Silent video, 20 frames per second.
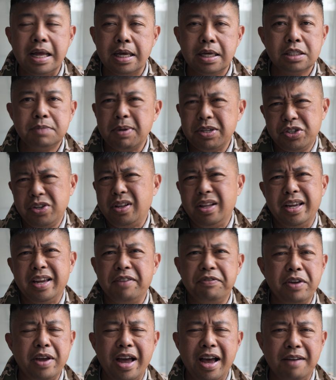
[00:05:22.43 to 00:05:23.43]
especially
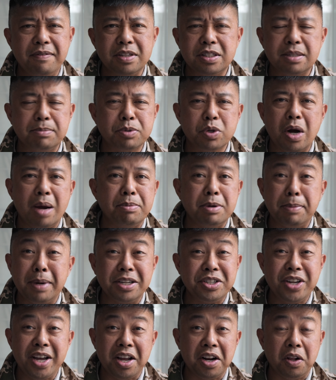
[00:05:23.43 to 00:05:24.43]
if you haven't subscribed to my
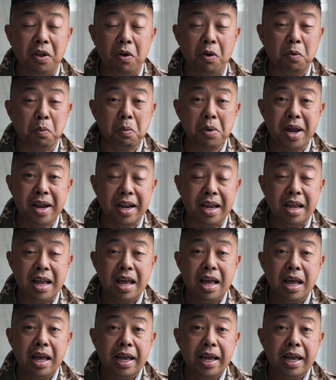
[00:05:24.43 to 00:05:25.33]
channel already.